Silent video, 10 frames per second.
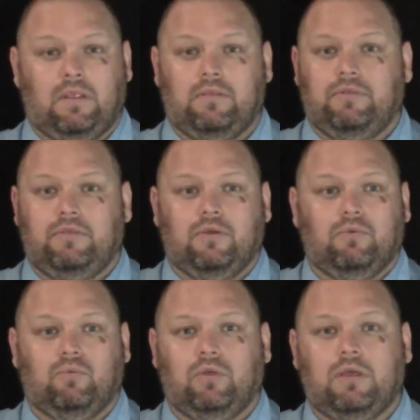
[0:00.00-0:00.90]
they're
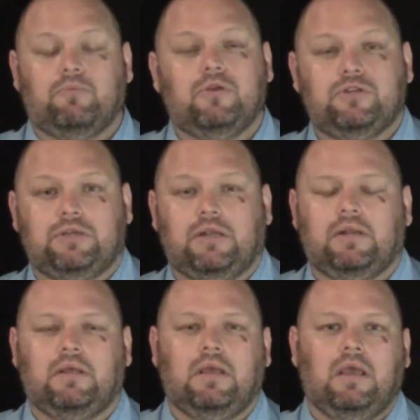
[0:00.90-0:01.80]
really
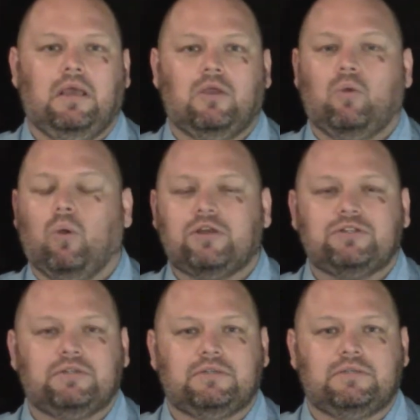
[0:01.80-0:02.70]
appreciated.
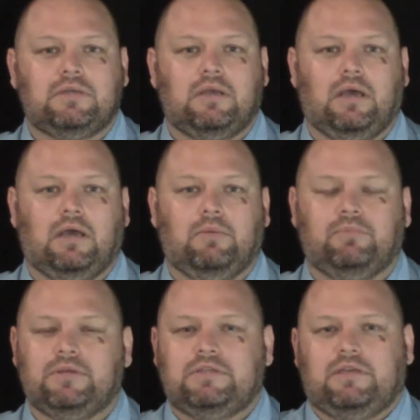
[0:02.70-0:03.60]
Questions,
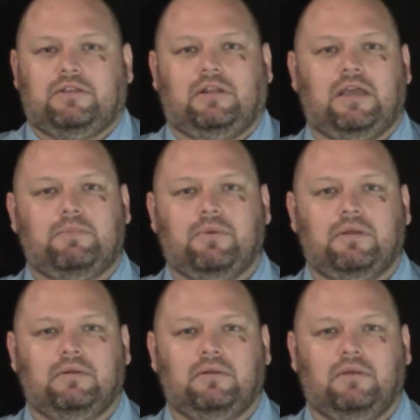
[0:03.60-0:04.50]
please hit the like
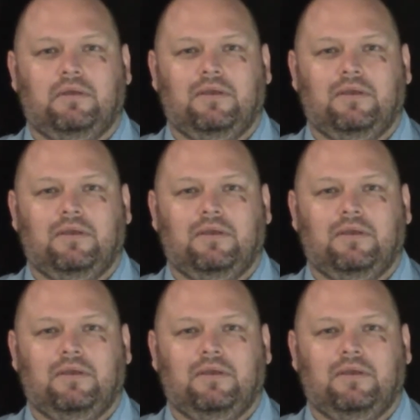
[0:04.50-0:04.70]
button.